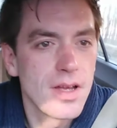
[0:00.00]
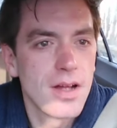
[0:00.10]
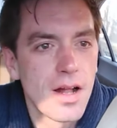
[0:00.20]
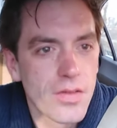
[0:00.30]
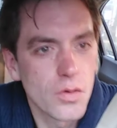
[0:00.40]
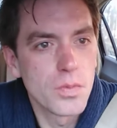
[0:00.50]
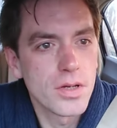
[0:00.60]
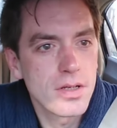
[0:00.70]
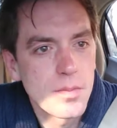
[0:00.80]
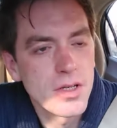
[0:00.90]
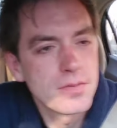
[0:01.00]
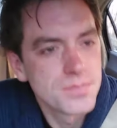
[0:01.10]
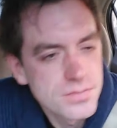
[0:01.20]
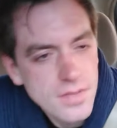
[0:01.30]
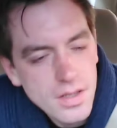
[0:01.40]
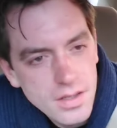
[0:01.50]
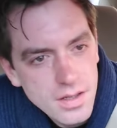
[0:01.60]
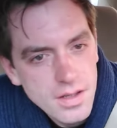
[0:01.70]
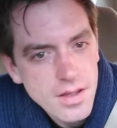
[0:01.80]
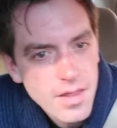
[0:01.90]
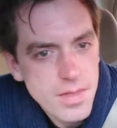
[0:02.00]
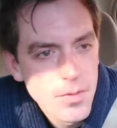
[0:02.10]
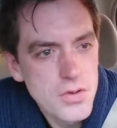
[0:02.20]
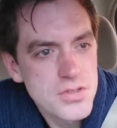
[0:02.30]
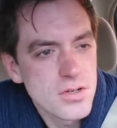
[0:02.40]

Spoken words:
a little bit. I mean, the most